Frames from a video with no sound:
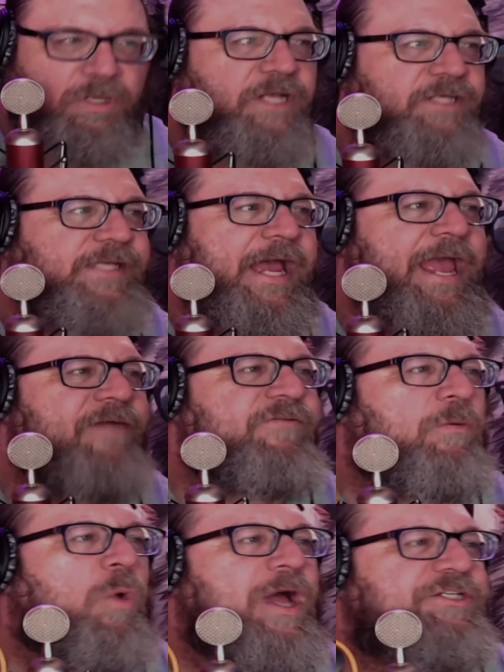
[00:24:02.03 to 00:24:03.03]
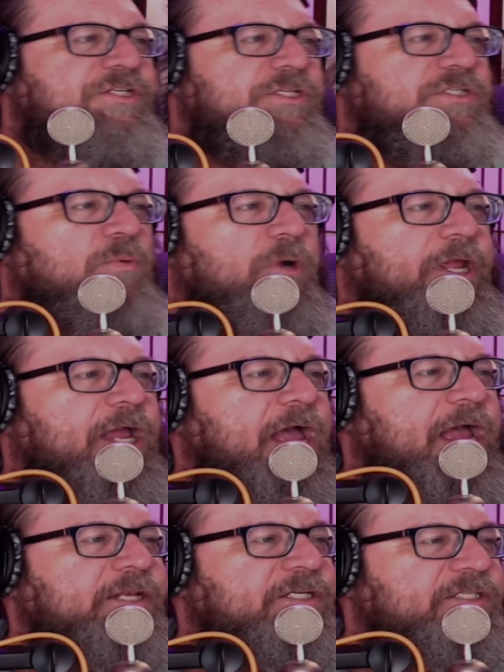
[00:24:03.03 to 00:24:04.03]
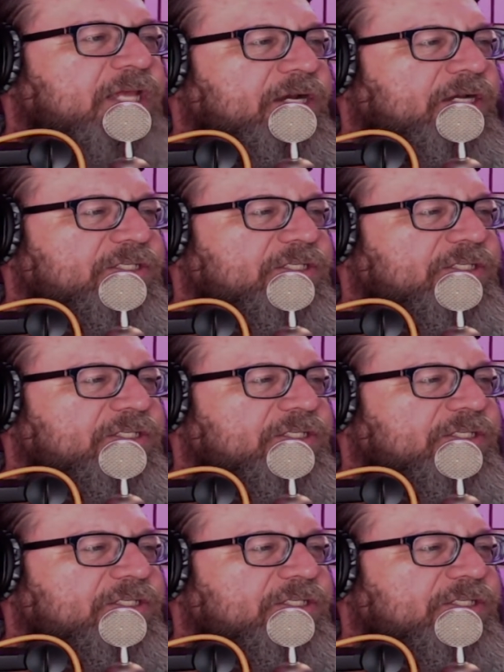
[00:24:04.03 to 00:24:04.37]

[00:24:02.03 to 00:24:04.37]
because I haven't watched this morning. I decided to